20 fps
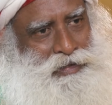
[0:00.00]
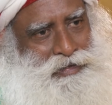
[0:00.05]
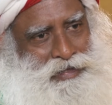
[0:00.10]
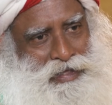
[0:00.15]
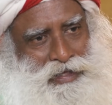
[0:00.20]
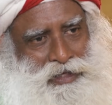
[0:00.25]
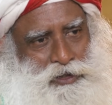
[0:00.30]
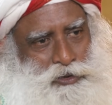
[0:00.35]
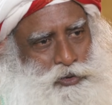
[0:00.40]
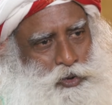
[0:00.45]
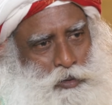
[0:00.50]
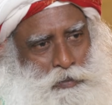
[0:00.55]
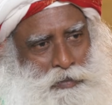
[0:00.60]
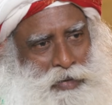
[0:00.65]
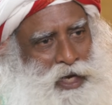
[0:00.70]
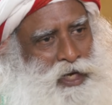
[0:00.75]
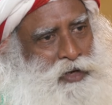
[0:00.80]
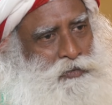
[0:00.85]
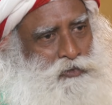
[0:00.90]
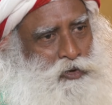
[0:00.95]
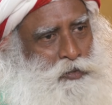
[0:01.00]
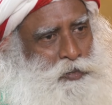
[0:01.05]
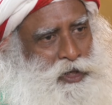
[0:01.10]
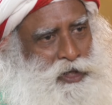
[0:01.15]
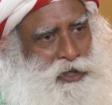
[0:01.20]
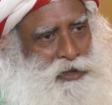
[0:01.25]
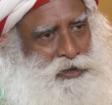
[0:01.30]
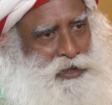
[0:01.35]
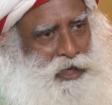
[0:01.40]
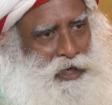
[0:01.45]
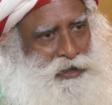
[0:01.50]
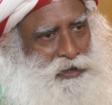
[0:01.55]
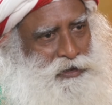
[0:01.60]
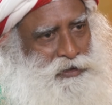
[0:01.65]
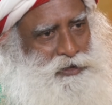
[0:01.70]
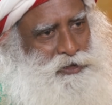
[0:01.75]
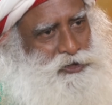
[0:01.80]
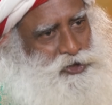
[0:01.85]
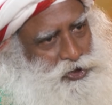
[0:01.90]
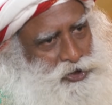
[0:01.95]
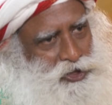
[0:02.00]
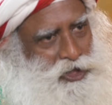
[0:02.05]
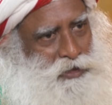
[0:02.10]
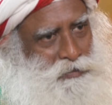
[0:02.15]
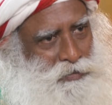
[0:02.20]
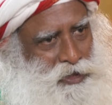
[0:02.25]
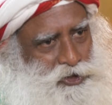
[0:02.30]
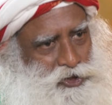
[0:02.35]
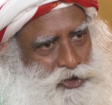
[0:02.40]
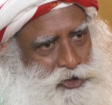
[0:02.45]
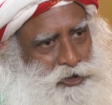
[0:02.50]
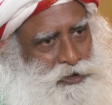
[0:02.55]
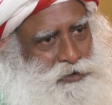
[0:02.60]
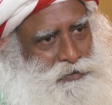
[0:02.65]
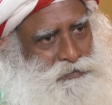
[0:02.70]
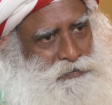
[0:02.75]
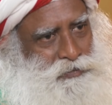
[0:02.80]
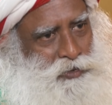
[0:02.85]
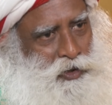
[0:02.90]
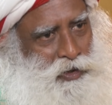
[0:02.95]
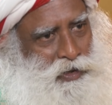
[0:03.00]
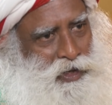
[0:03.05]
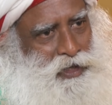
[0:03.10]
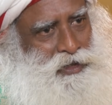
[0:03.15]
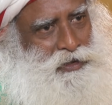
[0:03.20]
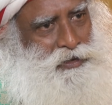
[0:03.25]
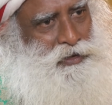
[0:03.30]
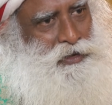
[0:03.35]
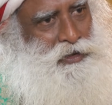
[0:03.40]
there is no man, woman in that, there's just an image, all right?